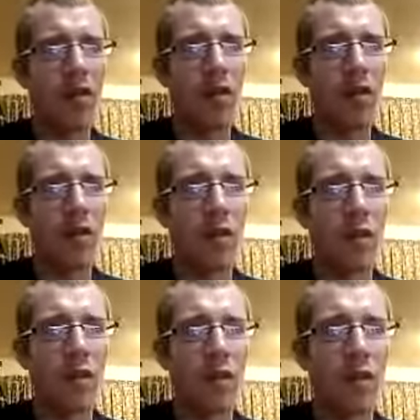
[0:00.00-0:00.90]

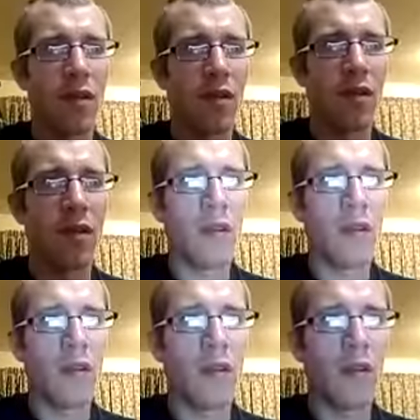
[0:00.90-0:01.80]
(silence)